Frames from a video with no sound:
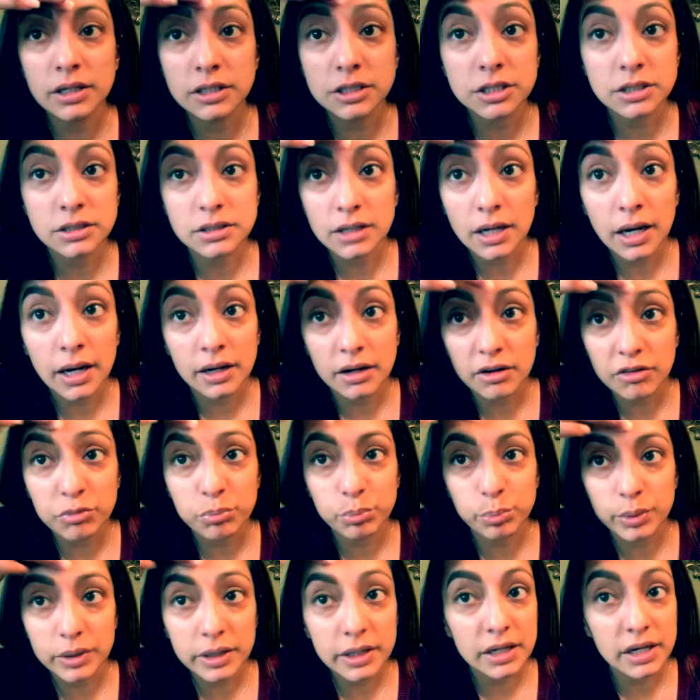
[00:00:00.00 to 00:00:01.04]
and just kind
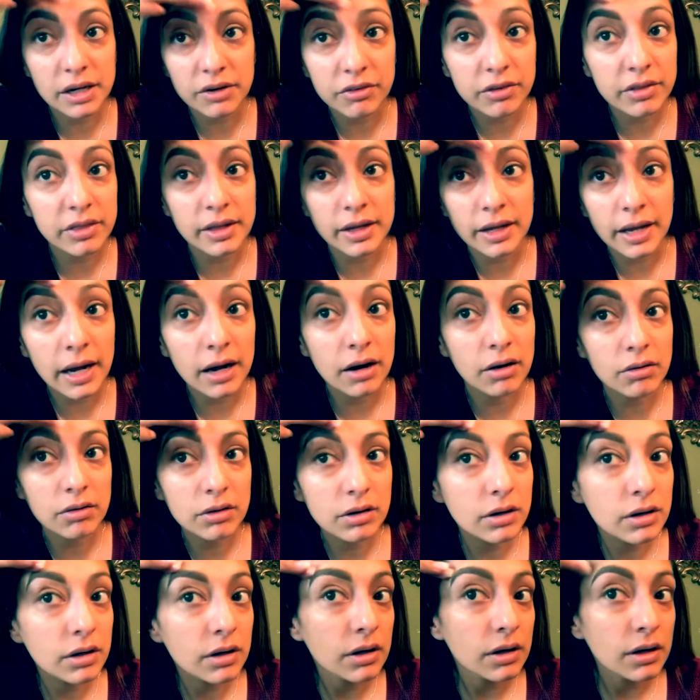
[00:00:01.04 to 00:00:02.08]
of blend everything out
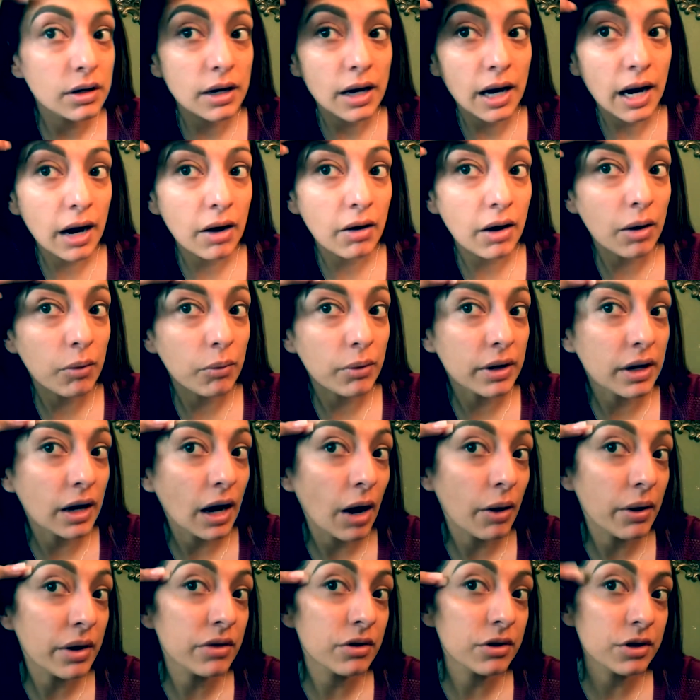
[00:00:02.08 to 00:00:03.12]
how I want it.
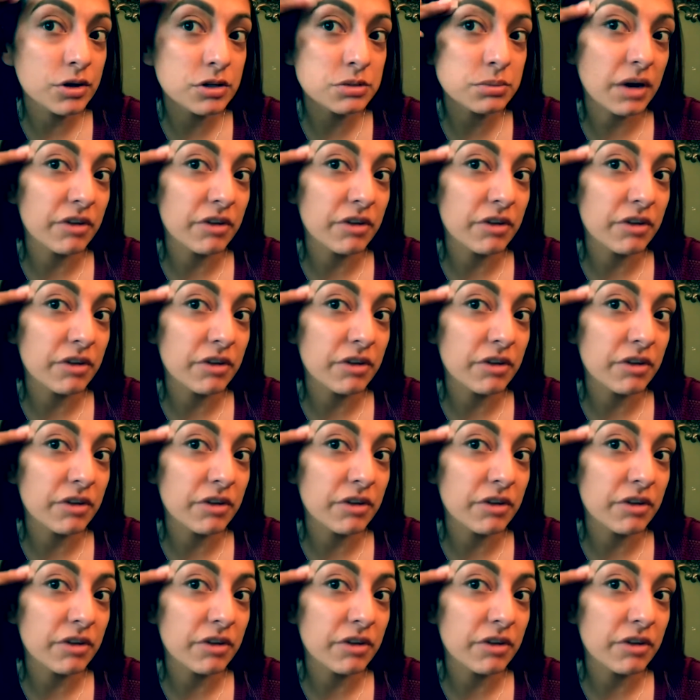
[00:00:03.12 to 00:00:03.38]
I'll either use